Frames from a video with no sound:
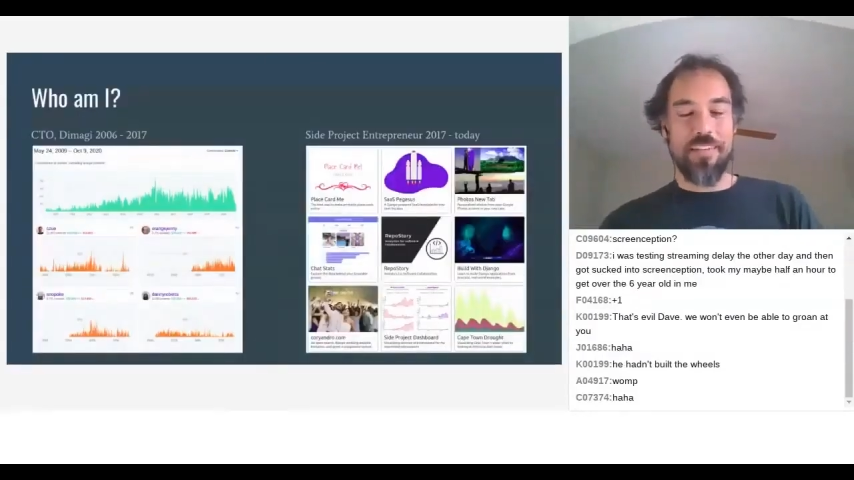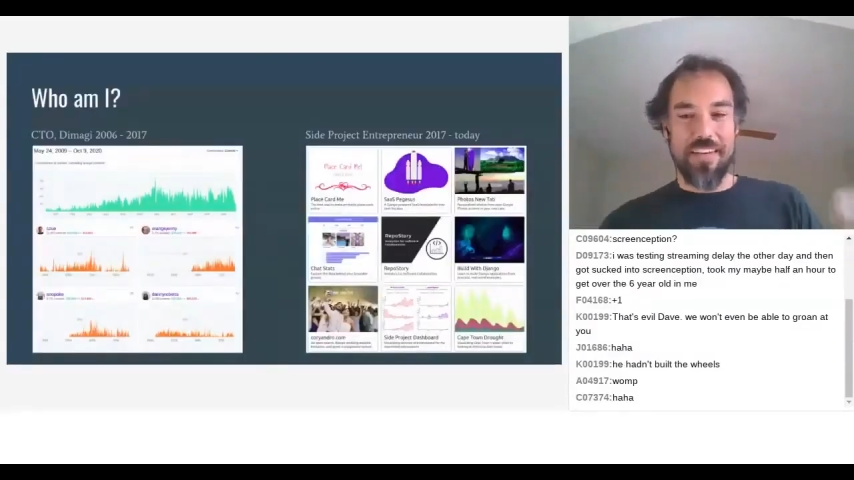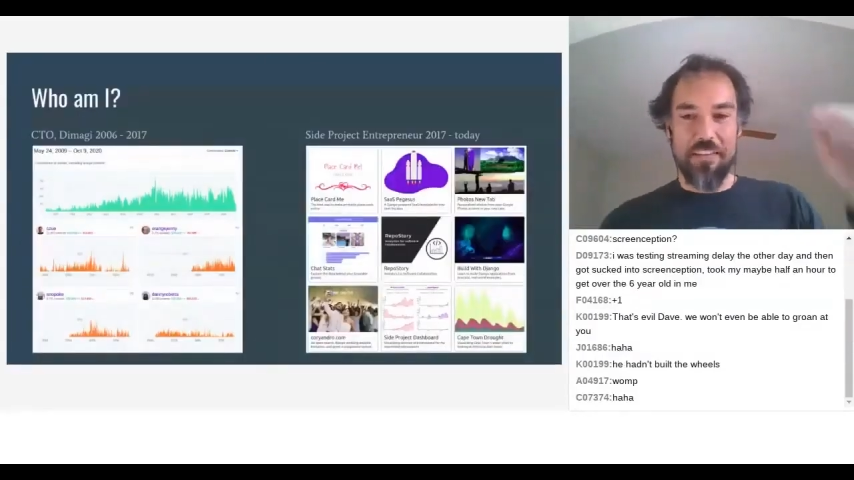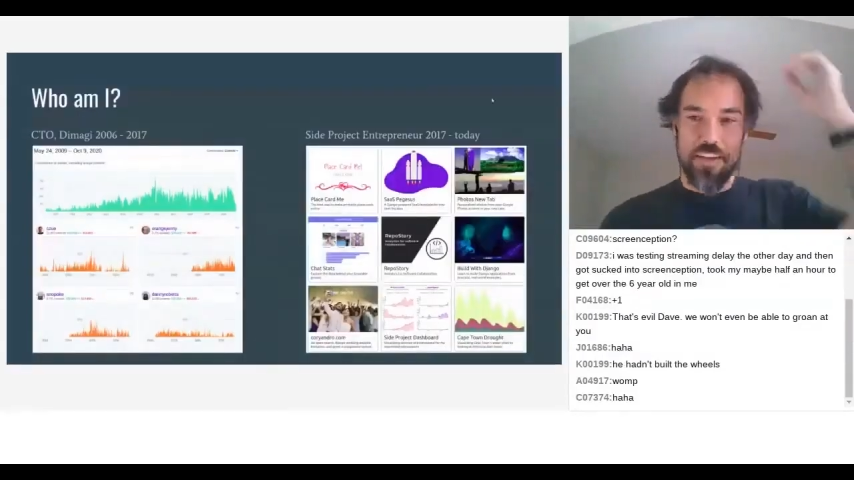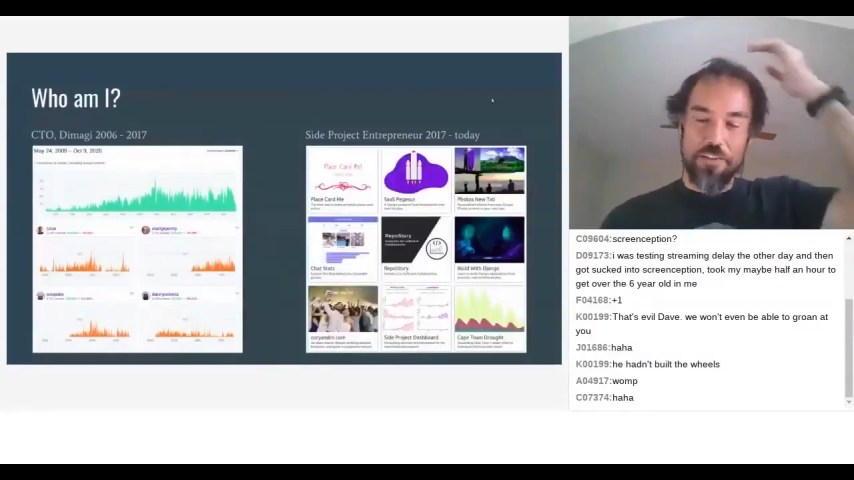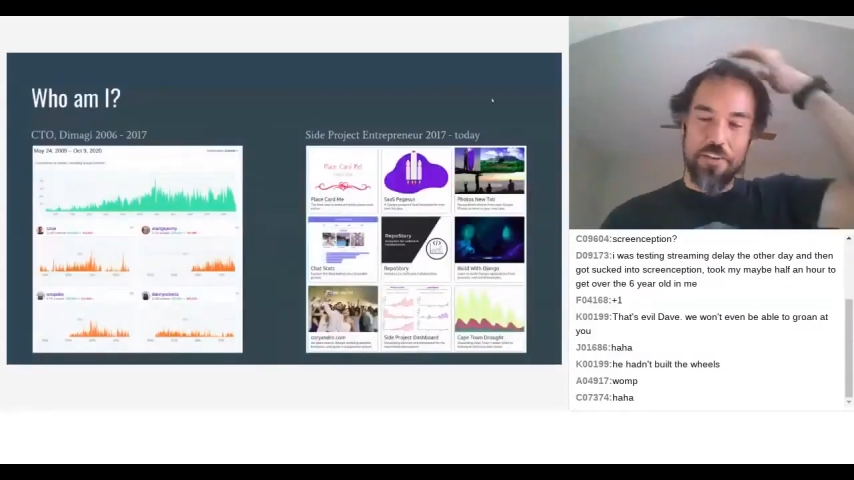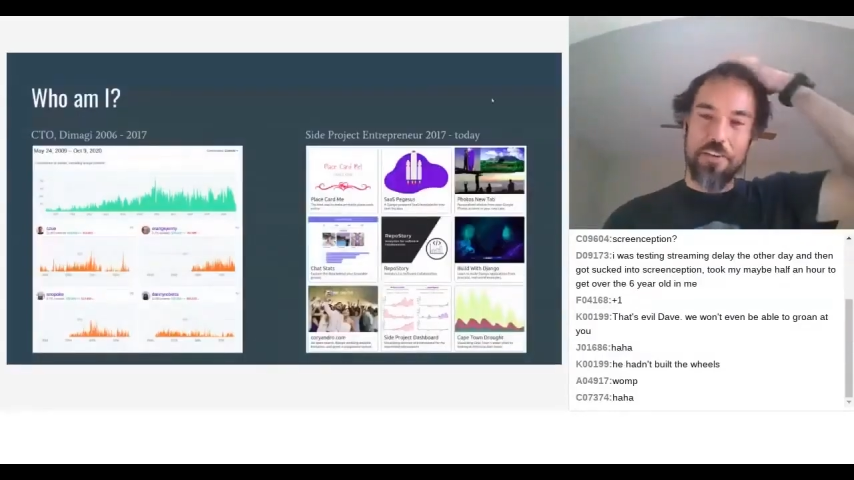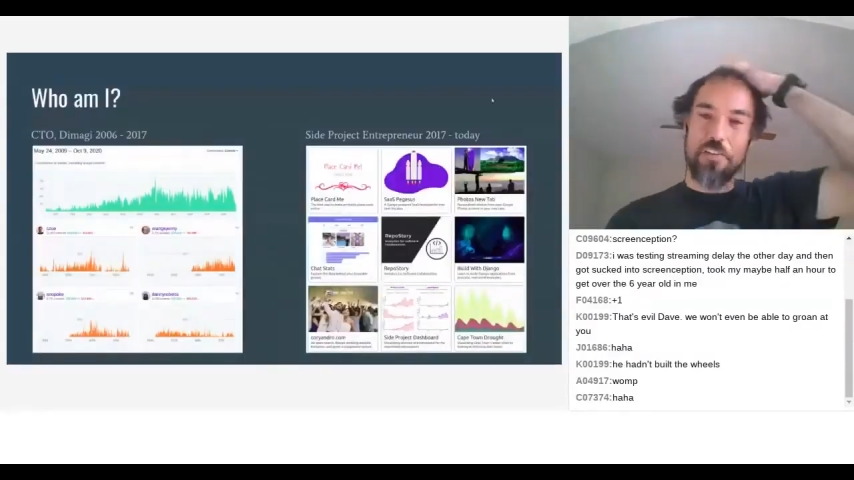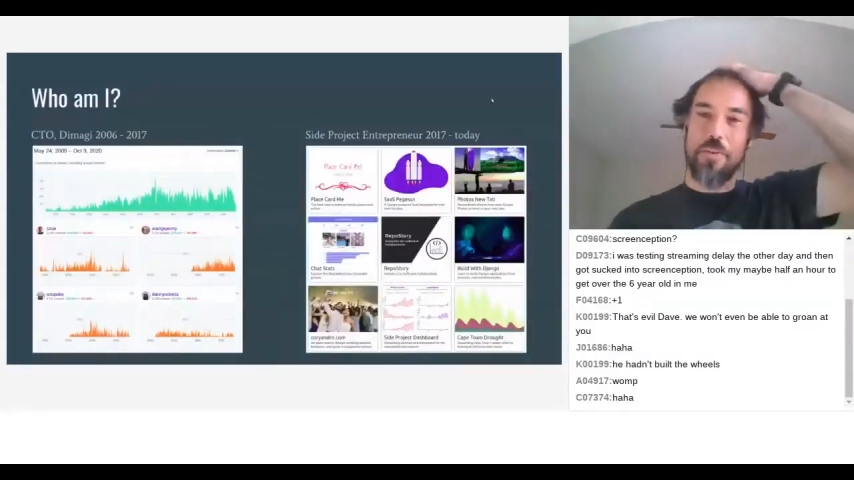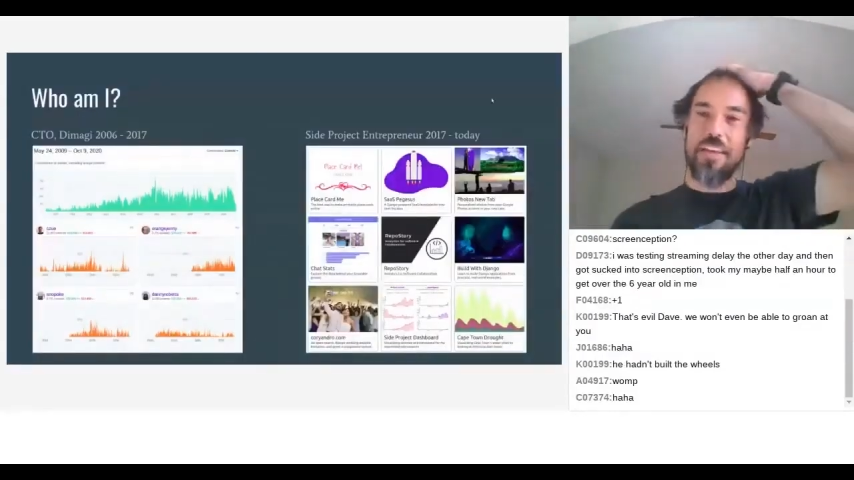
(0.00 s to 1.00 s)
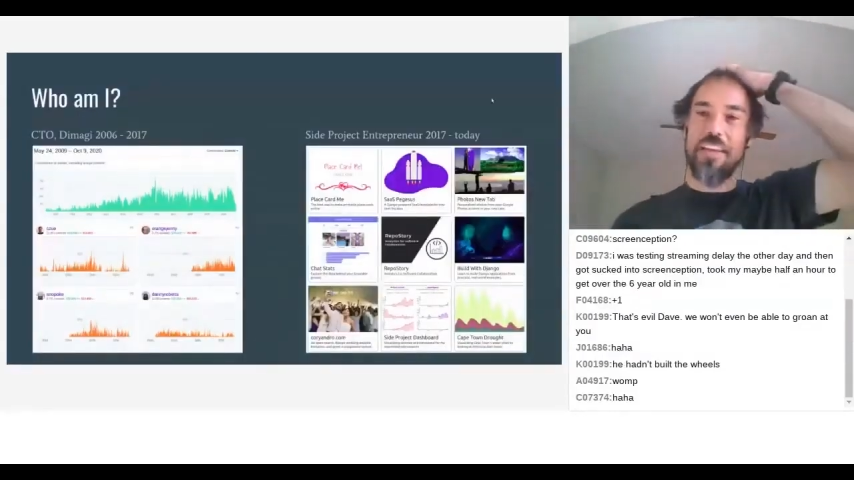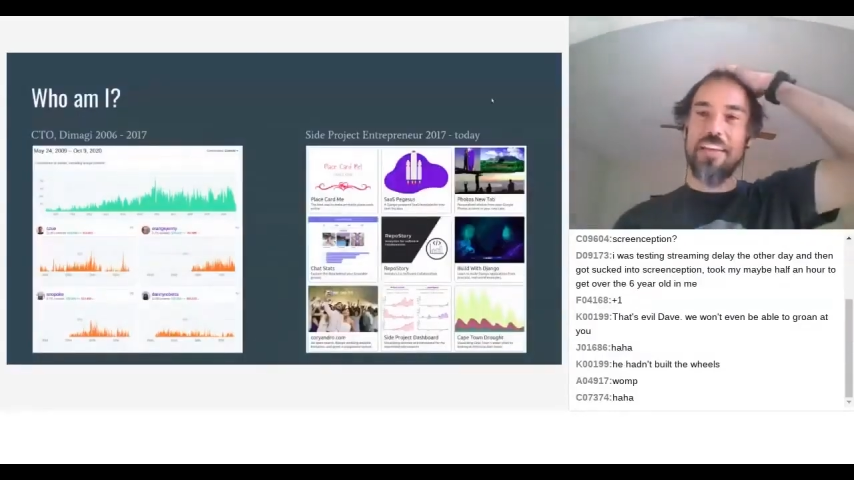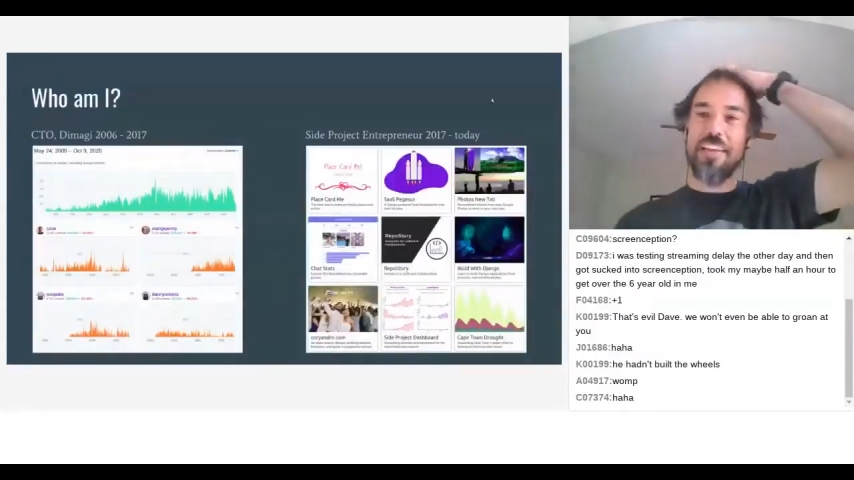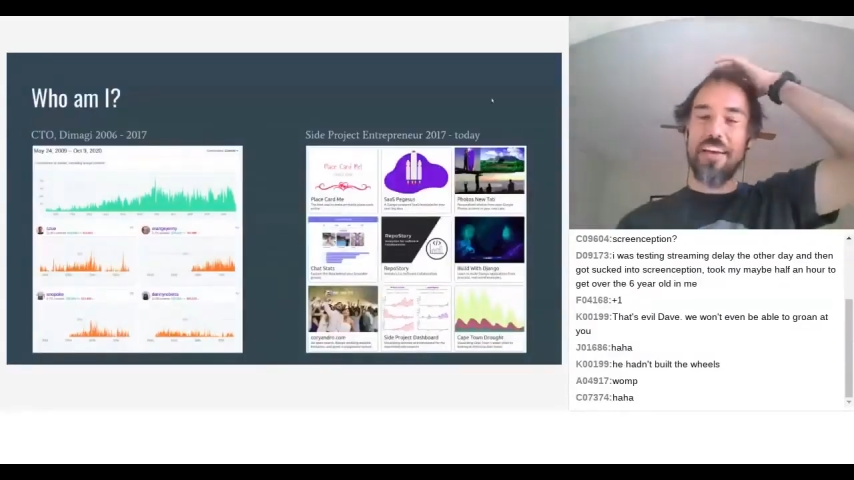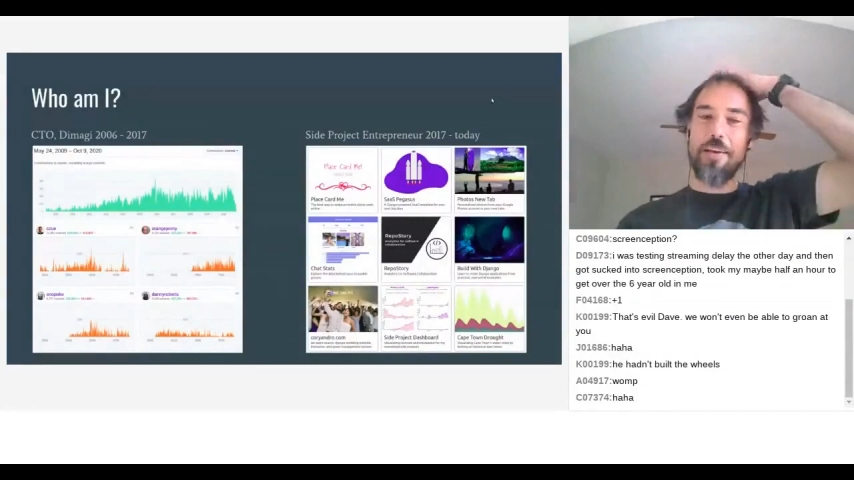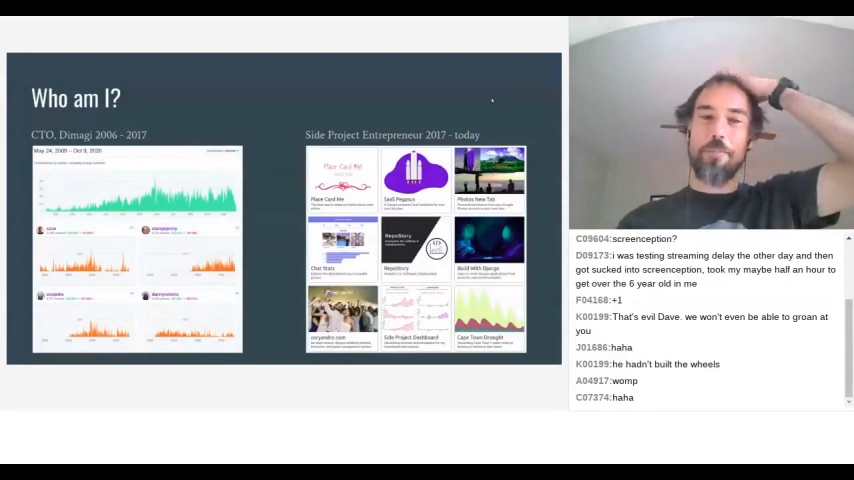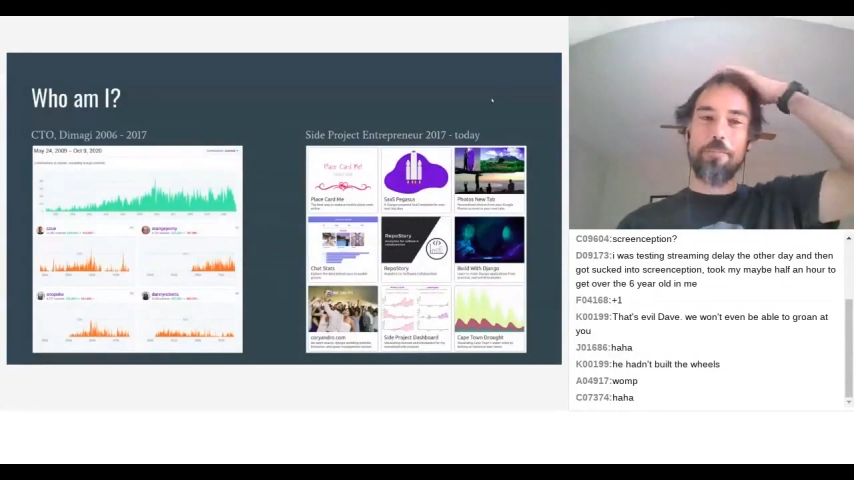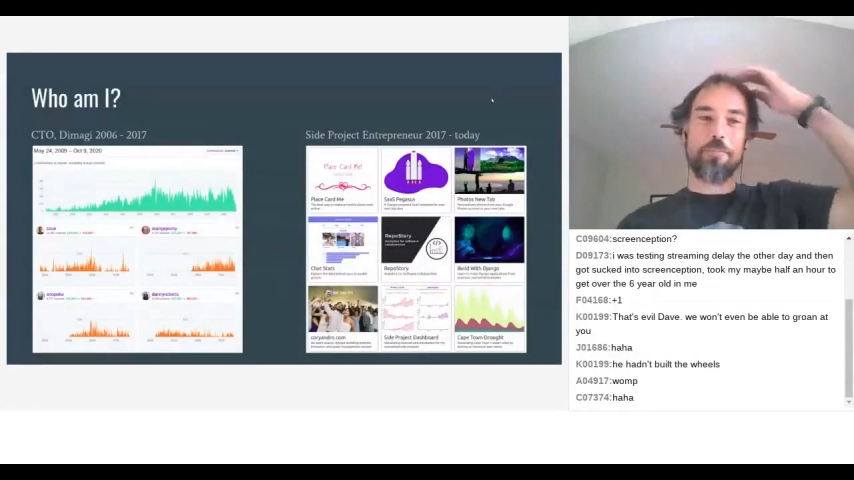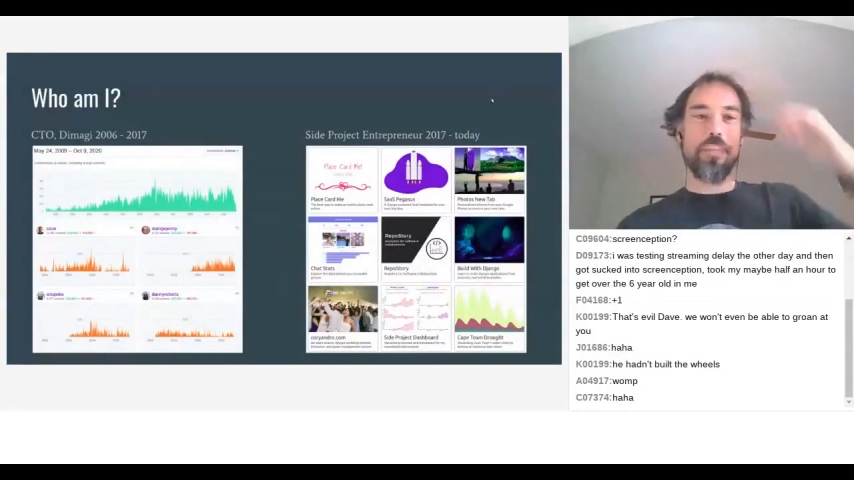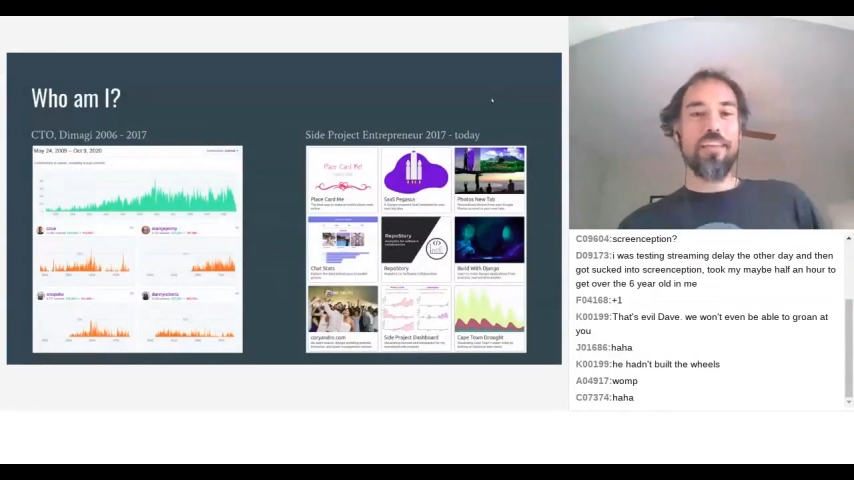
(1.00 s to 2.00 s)
David introduced me,
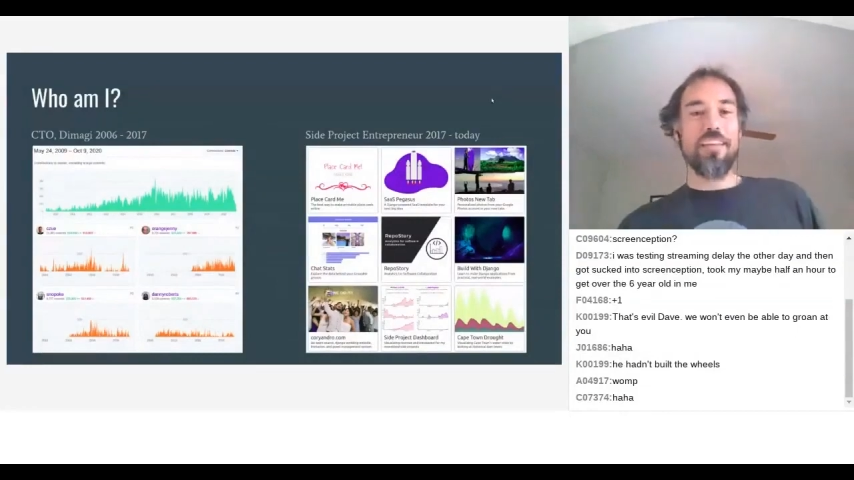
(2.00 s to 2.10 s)
um,